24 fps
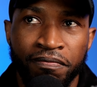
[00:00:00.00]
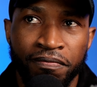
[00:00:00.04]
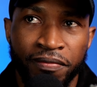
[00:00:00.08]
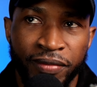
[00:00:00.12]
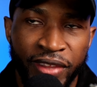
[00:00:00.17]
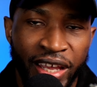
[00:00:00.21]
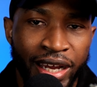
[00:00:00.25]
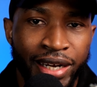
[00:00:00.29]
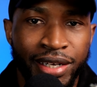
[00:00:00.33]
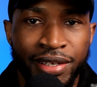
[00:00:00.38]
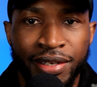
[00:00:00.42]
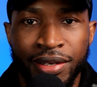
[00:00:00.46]

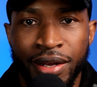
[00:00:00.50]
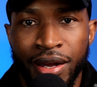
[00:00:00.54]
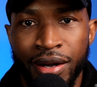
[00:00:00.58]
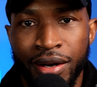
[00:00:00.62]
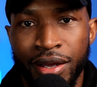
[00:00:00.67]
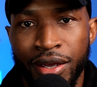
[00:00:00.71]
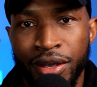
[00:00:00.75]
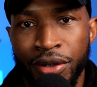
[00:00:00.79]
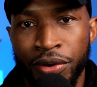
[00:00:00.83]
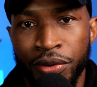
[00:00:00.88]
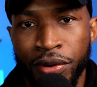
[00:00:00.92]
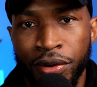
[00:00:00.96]
That is not a
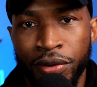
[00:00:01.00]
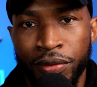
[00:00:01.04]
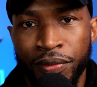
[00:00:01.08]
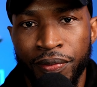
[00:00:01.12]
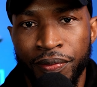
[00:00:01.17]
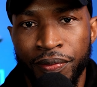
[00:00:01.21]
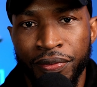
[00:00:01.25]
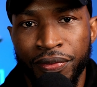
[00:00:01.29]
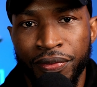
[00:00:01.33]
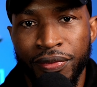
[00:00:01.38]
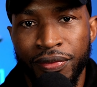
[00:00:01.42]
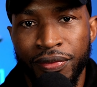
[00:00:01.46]
hero.
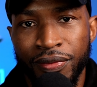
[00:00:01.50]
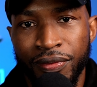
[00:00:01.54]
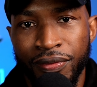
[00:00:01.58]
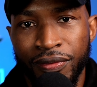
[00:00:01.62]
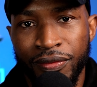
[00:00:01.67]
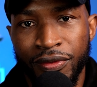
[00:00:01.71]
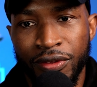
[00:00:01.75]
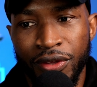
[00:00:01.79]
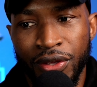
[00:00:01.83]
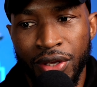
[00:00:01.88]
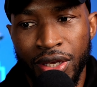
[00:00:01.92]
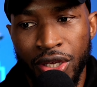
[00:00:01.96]

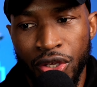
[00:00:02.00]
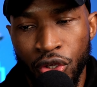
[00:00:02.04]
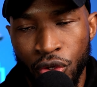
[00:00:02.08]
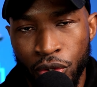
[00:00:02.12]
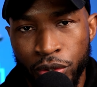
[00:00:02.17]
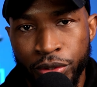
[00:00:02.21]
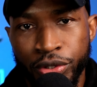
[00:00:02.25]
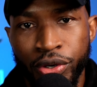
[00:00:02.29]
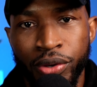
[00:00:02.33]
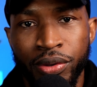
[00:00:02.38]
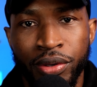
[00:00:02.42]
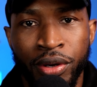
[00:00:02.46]
You
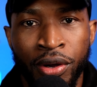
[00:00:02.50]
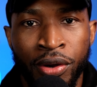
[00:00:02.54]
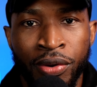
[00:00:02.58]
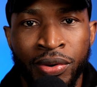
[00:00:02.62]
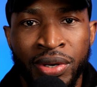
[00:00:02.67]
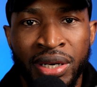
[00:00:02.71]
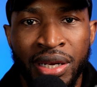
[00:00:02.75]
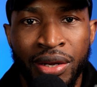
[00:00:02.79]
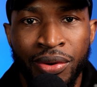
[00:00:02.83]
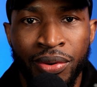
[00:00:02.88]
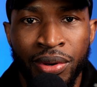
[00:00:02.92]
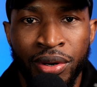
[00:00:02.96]
don't go
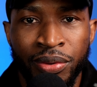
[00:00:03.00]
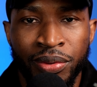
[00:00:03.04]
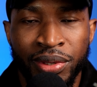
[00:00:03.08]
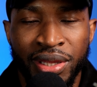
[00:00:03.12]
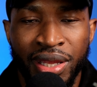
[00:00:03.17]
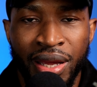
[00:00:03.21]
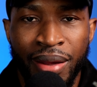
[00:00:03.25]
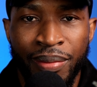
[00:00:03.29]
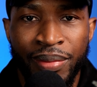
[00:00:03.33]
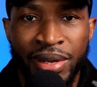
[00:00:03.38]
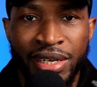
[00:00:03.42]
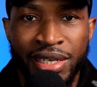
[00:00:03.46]
anywhere with
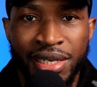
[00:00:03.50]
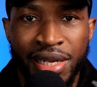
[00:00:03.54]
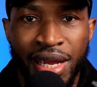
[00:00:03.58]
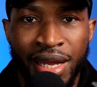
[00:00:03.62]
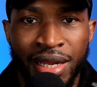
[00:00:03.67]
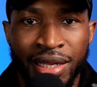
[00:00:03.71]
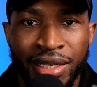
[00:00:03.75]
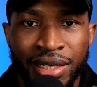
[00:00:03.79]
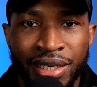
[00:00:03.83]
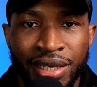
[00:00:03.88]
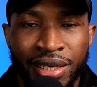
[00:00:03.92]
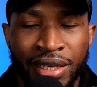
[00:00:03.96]
that
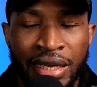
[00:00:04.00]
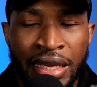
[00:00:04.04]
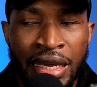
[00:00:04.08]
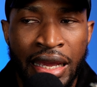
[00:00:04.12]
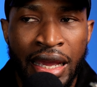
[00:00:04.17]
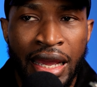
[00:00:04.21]
mentality.